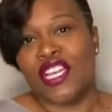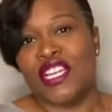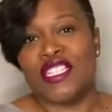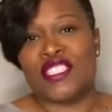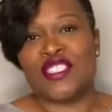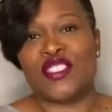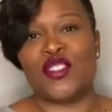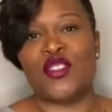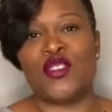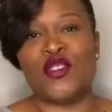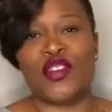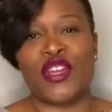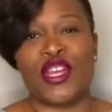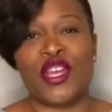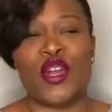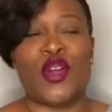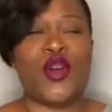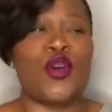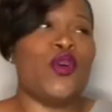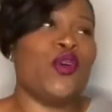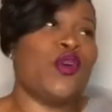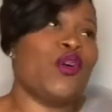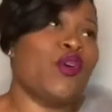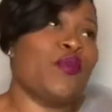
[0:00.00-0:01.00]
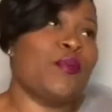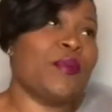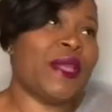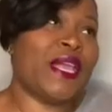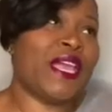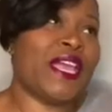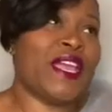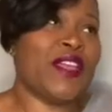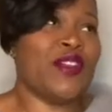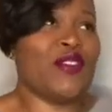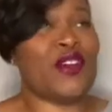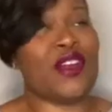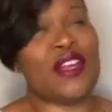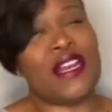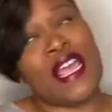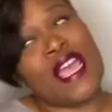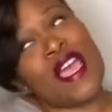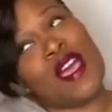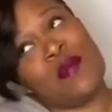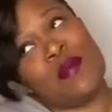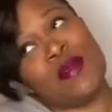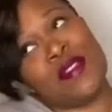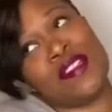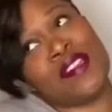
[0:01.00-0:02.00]
So you can Google me, you can
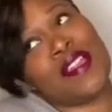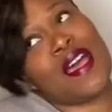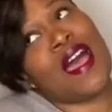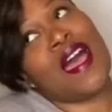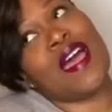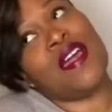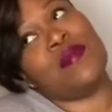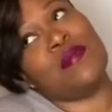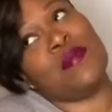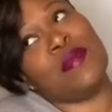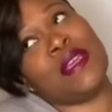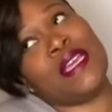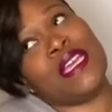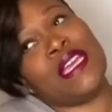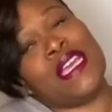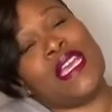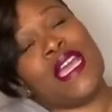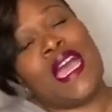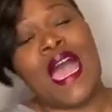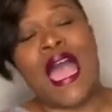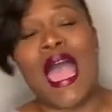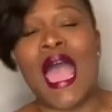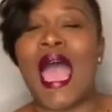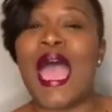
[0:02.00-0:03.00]
Amazon me.